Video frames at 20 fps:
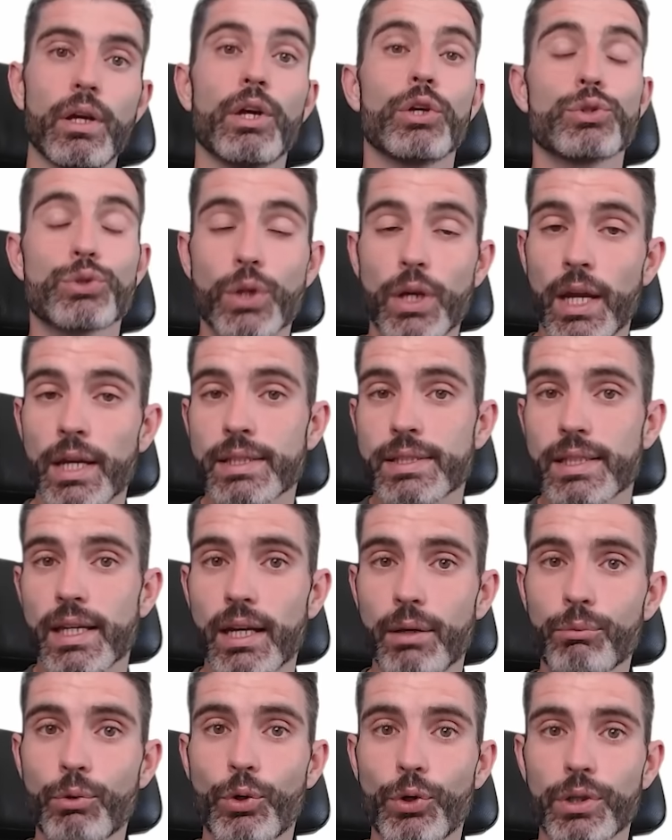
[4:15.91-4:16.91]
So yes, I
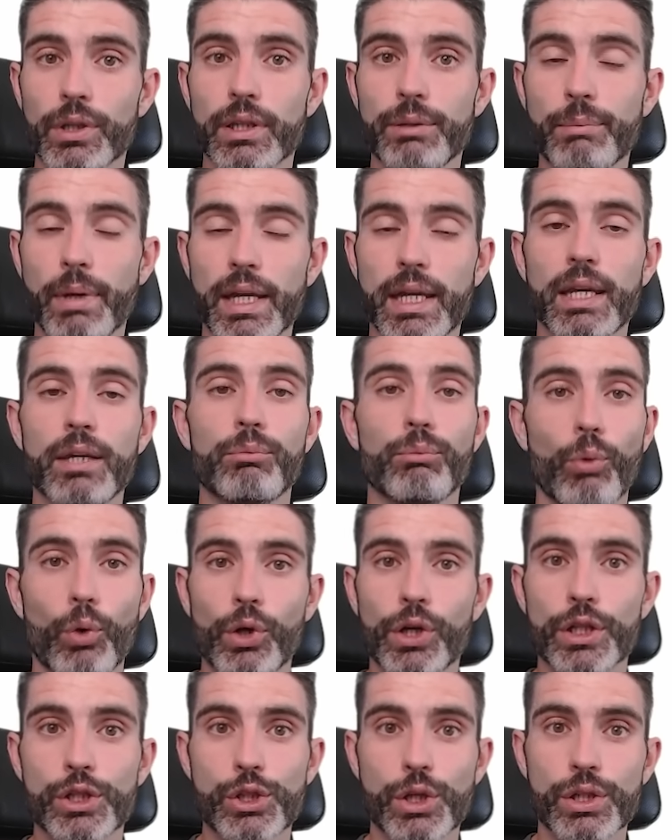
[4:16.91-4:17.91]
am currently making more
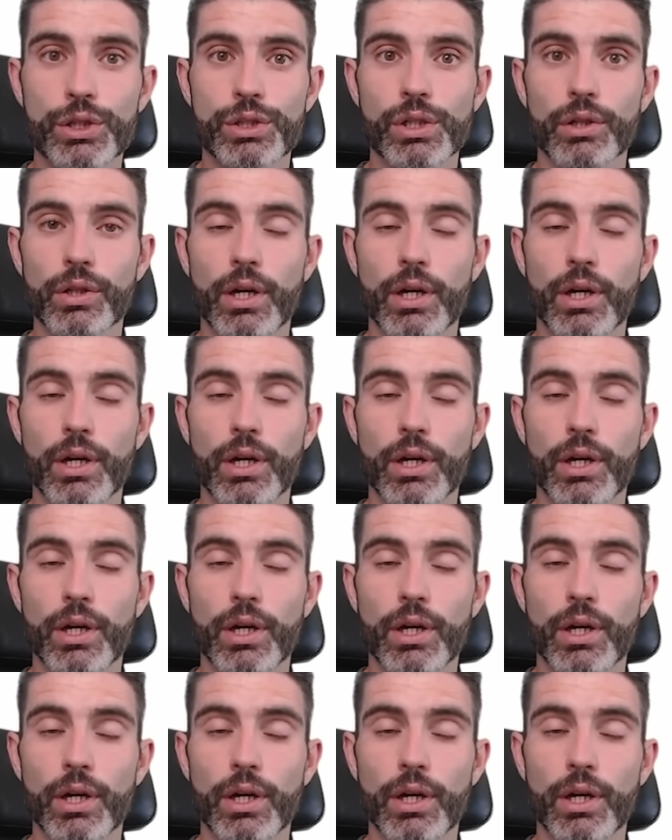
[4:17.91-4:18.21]
educational